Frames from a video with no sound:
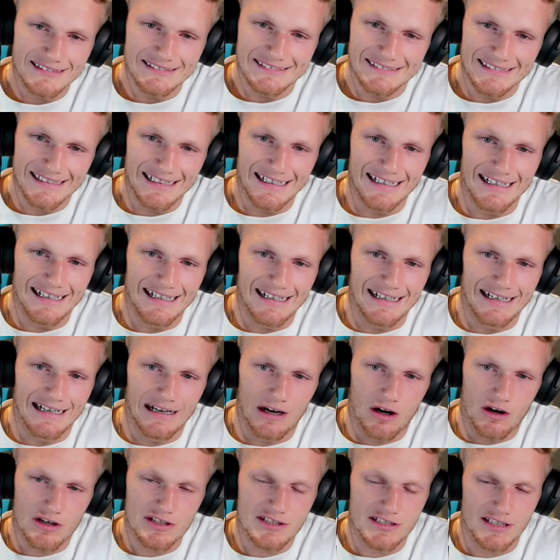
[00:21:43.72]

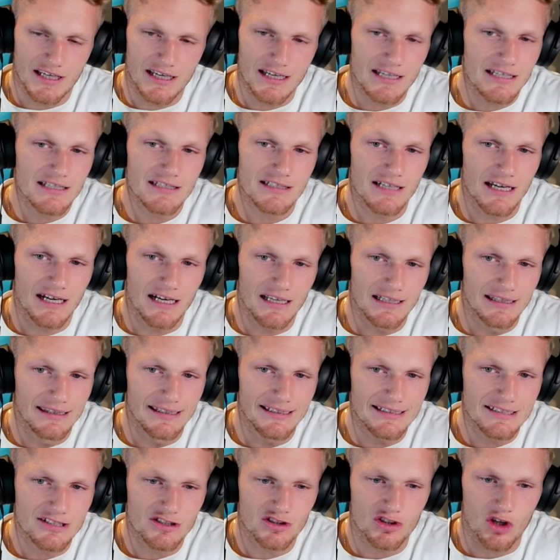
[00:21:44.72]
I've seen a
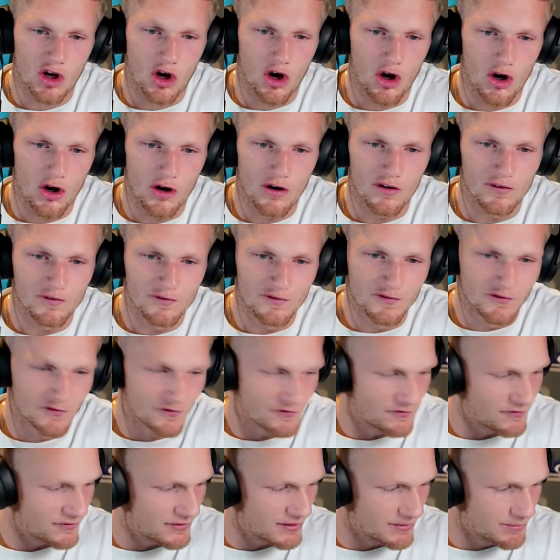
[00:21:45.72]
list
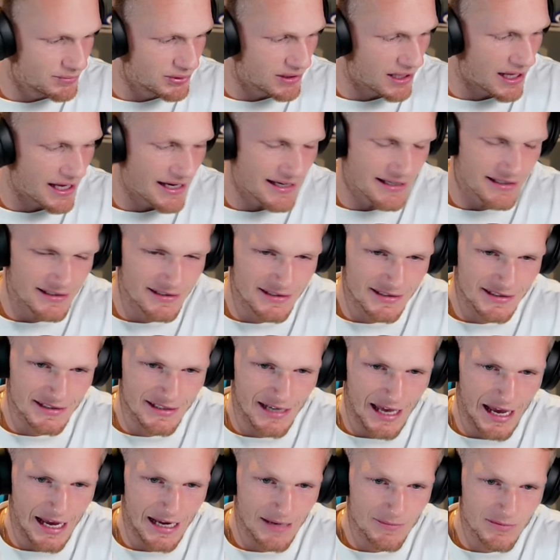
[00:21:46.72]
of players'
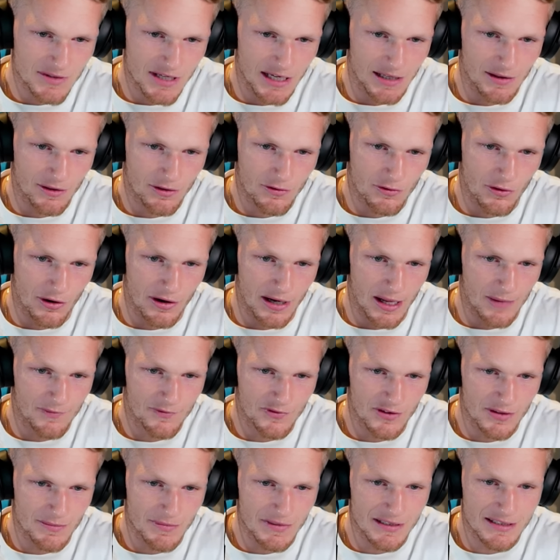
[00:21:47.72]
names getting thrown up
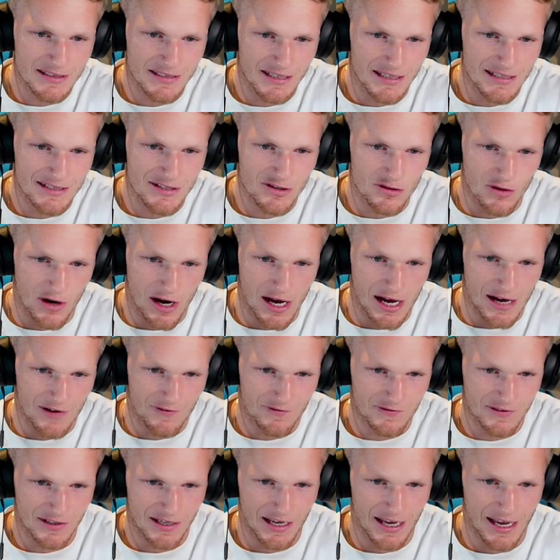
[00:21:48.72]
for the mid-season
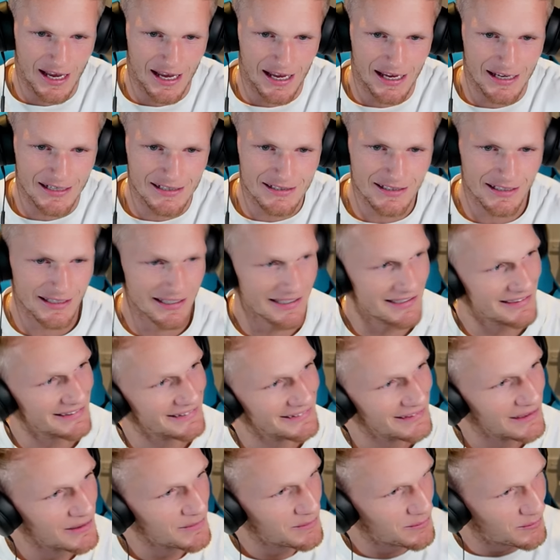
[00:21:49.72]
draft, and
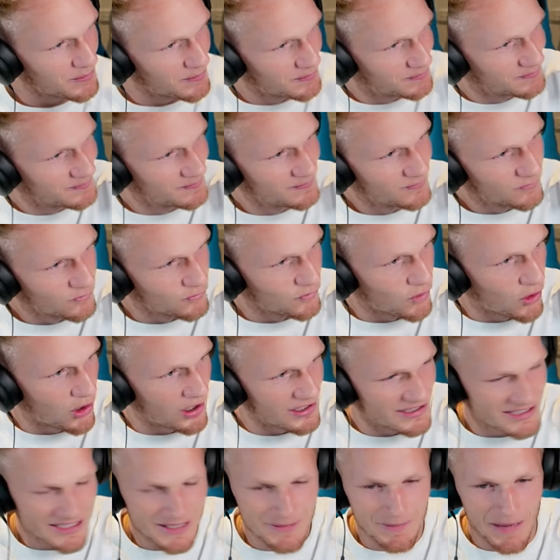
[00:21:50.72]

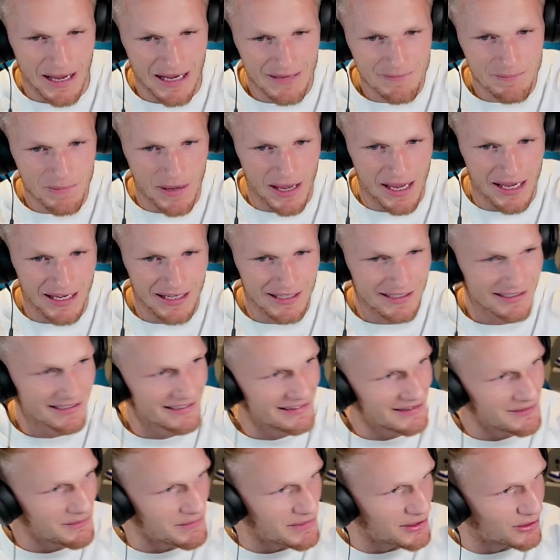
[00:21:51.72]
right smack bang
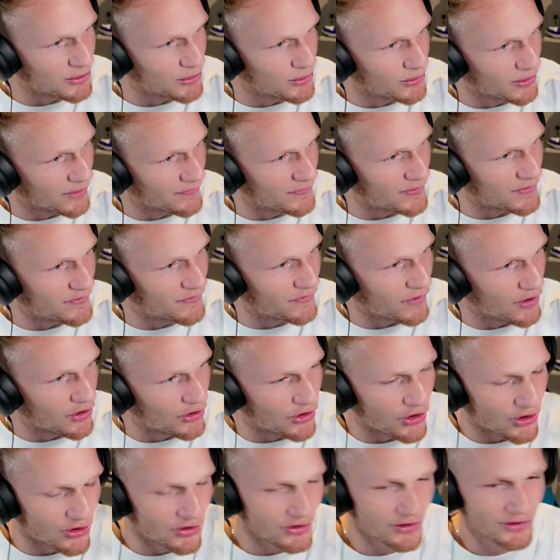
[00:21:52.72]
in the middle of the
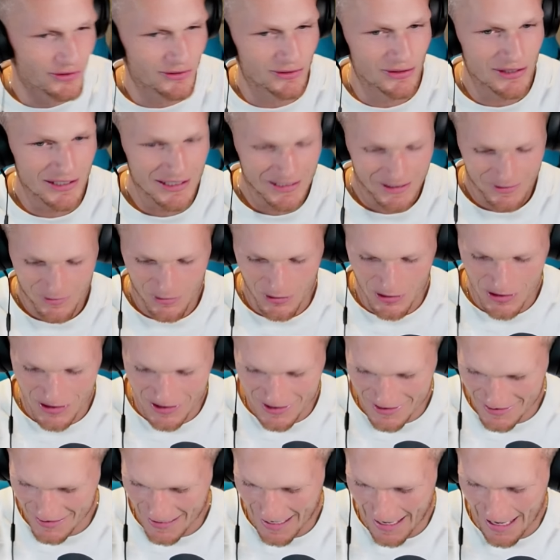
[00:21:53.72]
photo
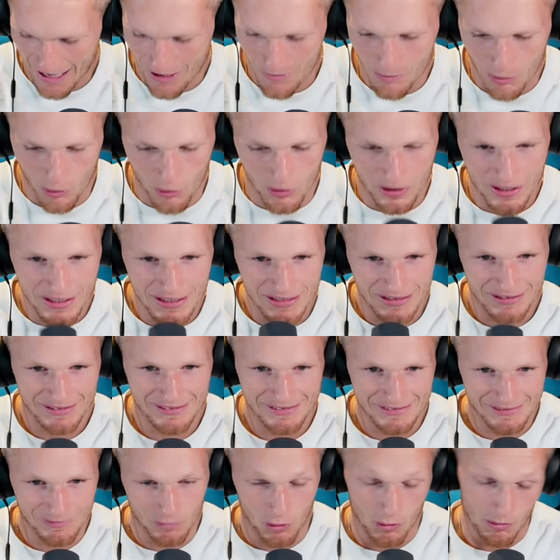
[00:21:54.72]
was our boy,
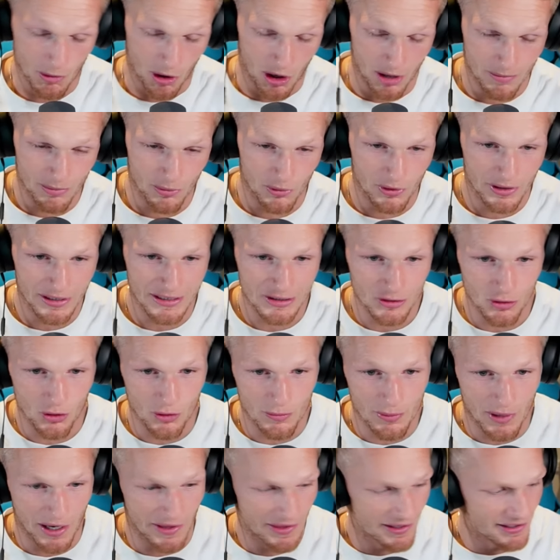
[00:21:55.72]
well, my boy and
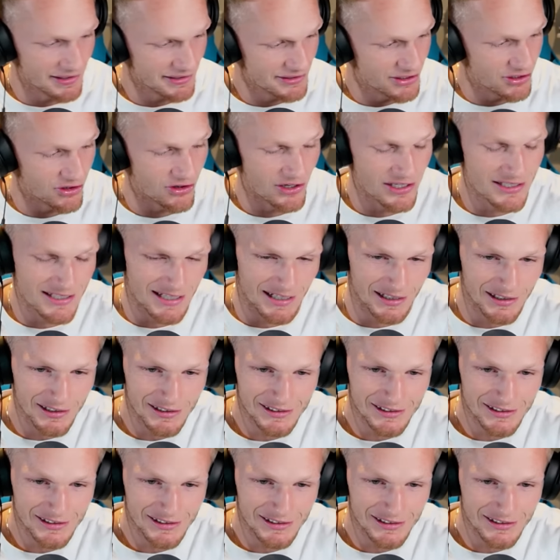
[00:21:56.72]
your brother, Kaiser.